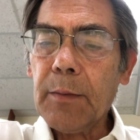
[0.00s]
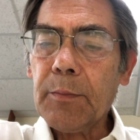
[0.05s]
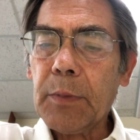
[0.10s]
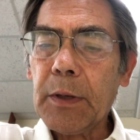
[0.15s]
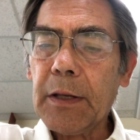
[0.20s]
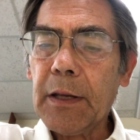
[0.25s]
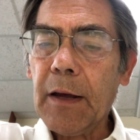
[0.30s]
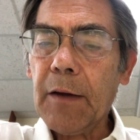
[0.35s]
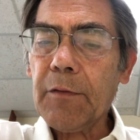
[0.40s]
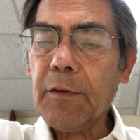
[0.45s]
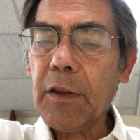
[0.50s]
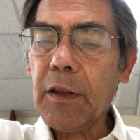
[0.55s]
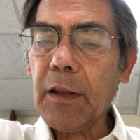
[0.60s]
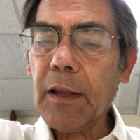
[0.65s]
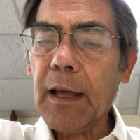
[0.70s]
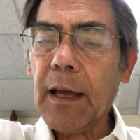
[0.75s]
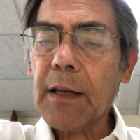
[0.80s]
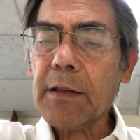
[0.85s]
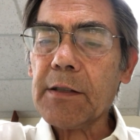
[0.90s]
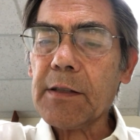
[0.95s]
But
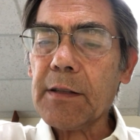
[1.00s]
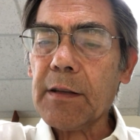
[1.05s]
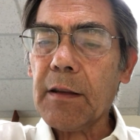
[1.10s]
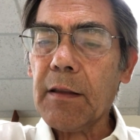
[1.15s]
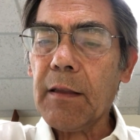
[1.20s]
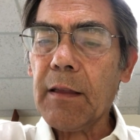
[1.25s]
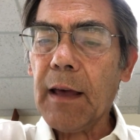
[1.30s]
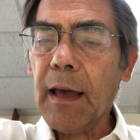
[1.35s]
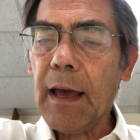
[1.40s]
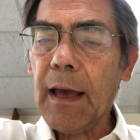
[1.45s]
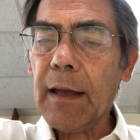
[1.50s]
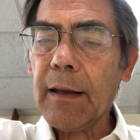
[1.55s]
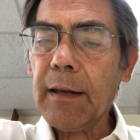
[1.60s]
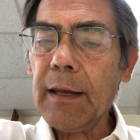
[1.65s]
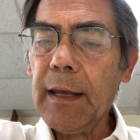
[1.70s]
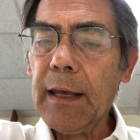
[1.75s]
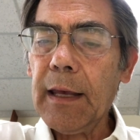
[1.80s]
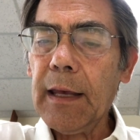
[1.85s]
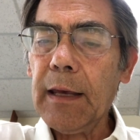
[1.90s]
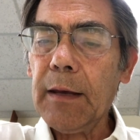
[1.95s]
nevertheless, that
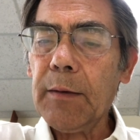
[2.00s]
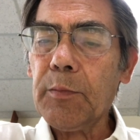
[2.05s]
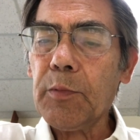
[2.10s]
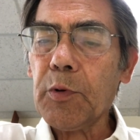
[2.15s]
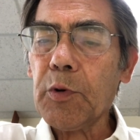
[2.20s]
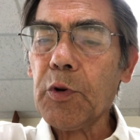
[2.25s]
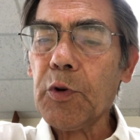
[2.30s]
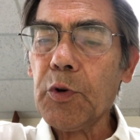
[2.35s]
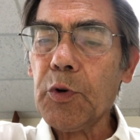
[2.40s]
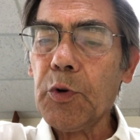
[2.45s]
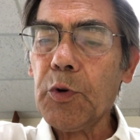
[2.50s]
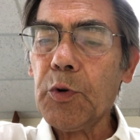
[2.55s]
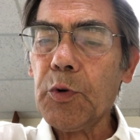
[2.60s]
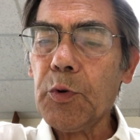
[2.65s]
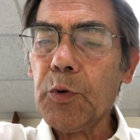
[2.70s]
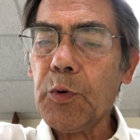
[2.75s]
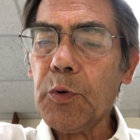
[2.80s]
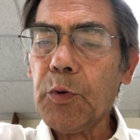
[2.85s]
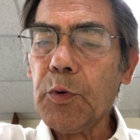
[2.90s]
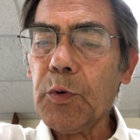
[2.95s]

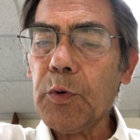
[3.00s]
Hebrew